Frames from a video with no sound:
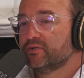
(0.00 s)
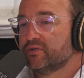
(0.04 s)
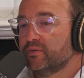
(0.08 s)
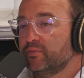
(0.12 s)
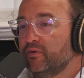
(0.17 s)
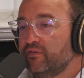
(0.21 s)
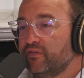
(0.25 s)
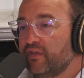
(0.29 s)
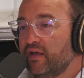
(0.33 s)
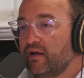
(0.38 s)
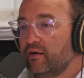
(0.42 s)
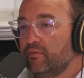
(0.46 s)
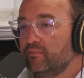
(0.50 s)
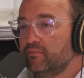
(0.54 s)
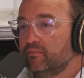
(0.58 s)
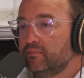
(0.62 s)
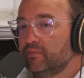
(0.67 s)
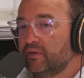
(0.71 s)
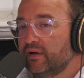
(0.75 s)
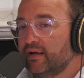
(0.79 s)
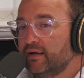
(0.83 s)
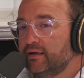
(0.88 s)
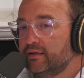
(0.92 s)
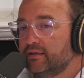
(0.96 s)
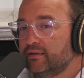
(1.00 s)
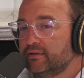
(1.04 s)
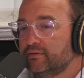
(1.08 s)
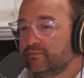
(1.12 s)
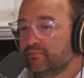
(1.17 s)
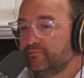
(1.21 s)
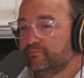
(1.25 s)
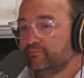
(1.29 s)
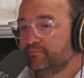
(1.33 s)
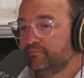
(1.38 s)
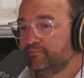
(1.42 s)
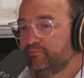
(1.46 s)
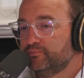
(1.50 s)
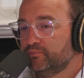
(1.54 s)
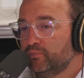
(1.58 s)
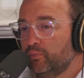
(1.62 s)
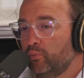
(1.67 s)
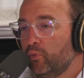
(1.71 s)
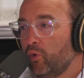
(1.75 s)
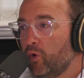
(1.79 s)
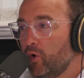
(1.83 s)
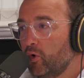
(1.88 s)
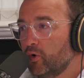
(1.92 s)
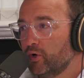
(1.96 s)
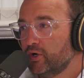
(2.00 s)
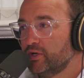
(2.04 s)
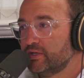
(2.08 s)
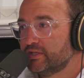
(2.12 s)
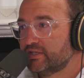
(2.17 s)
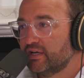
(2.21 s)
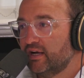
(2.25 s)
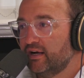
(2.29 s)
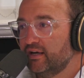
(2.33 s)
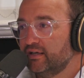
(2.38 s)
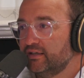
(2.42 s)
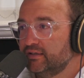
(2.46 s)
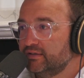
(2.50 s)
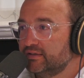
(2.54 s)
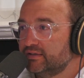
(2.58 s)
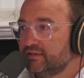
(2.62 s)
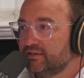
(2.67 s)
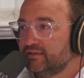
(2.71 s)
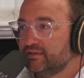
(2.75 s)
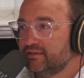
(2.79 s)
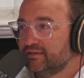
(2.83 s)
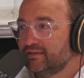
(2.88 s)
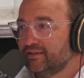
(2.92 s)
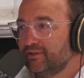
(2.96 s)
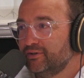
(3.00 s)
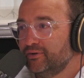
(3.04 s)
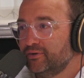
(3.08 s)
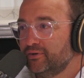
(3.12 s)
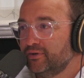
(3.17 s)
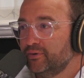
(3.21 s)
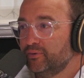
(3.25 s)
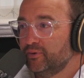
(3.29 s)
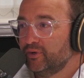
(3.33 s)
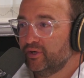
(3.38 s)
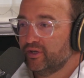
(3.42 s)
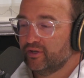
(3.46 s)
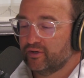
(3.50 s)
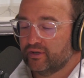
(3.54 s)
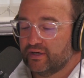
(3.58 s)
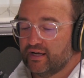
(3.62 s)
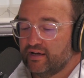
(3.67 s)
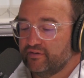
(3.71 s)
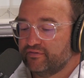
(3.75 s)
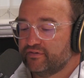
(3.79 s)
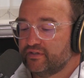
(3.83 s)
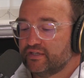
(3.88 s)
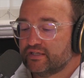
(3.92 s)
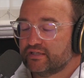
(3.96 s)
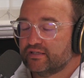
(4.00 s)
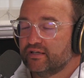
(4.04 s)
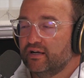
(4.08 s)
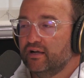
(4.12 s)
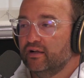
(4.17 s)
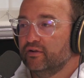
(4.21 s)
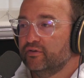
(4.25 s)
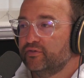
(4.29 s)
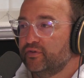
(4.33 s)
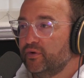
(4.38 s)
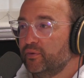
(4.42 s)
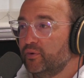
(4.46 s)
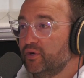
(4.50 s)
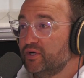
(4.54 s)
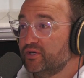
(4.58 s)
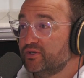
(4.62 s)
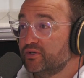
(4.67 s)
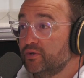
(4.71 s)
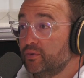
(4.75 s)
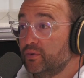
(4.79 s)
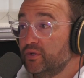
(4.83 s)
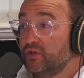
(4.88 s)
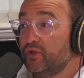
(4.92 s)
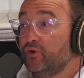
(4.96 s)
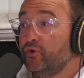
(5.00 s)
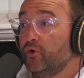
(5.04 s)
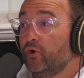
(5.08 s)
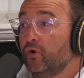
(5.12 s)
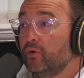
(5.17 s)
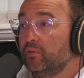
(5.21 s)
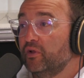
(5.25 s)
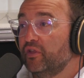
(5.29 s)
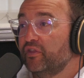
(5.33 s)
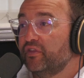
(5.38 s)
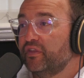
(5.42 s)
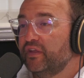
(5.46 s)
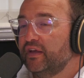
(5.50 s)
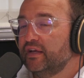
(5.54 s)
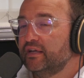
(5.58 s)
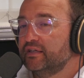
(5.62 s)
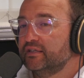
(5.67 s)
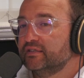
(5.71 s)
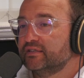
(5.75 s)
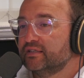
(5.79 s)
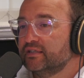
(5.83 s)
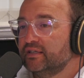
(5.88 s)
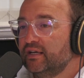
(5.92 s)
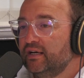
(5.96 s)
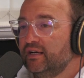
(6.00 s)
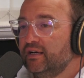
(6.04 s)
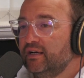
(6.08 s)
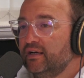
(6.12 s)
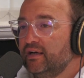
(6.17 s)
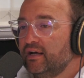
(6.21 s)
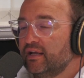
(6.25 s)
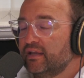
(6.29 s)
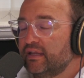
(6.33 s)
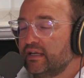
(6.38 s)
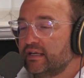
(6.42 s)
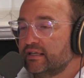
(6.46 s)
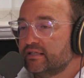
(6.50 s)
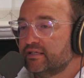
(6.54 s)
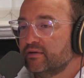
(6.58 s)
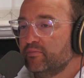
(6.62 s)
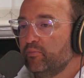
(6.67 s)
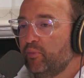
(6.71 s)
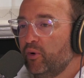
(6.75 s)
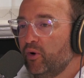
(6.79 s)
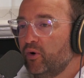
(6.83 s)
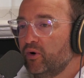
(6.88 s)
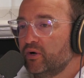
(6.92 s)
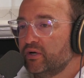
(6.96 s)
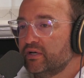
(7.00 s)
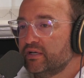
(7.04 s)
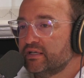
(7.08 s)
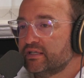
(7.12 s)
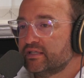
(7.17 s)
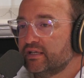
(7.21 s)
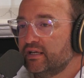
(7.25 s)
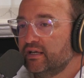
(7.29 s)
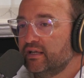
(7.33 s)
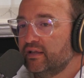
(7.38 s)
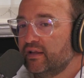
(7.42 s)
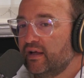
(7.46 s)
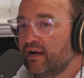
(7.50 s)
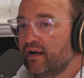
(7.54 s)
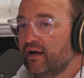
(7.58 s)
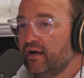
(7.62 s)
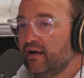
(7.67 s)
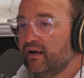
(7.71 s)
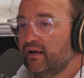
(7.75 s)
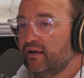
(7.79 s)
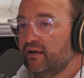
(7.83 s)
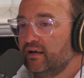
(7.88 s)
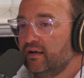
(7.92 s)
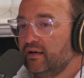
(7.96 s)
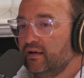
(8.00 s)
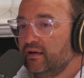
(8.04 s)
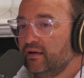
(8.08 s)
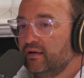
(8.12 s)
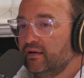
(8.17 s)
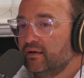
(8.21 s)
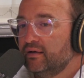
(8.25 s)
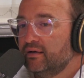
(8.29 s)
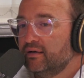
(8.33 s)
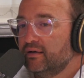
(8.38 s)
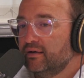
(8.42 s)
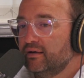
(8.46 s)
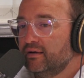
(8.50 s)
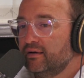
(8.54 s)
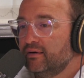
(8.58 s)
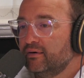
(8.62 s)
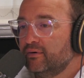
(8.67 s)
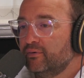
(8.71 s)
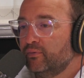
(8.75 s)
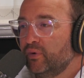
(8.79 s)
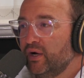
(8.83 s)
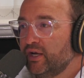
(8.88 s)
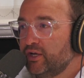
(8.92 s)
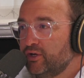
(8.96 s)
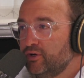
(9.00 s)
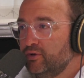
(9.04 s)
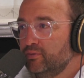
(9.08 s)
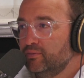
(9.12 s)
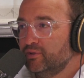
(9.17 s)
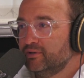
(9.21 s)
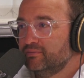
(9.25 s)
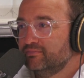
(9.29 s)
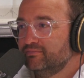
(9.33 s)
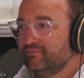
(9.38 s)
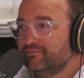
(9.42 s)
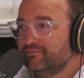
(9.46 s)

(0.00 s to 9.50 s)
some of them, like, warning signs, you know, you weren't looking after yourself, you weren't doing the normal things, I think it's important to say that we're human.